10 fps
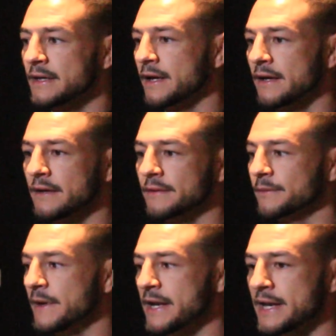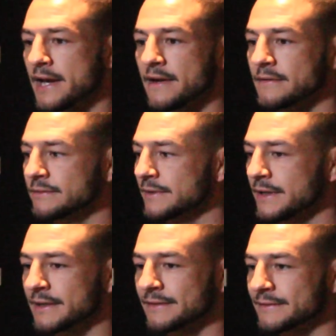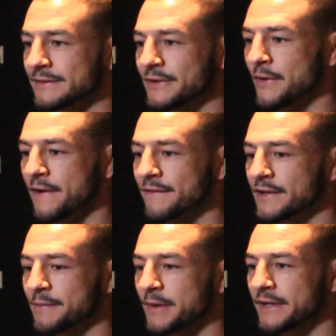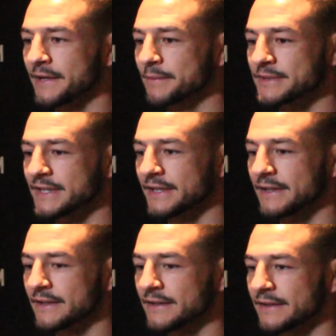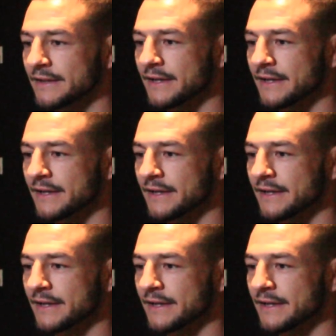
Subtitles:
Right now, don't have anybody in particular.